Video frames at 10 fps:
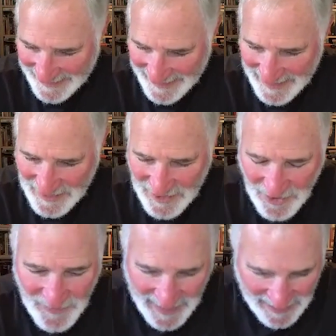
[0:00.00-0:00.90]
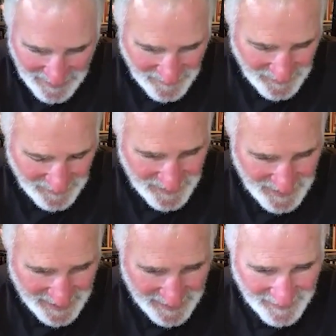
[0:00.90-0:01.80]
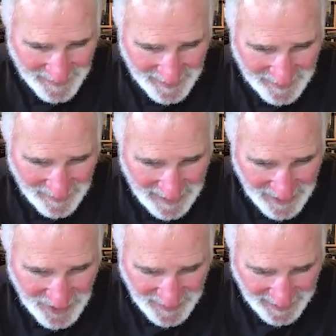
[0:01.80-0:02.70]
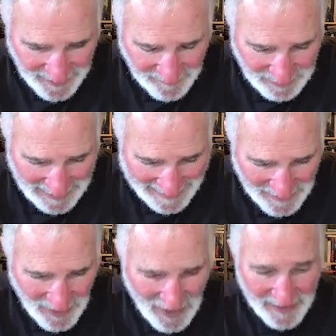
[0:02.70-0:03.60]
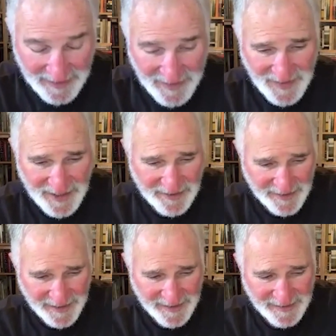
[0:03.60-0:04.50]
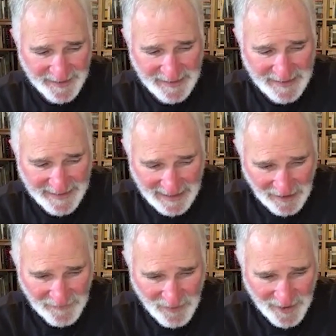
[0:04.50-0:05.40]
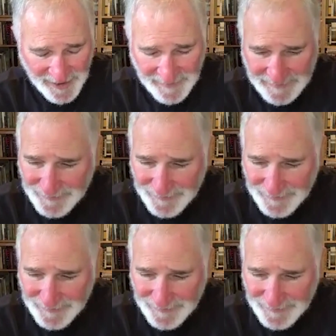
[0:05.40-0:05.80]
In 2015, the Legislative Black Caucus here in California,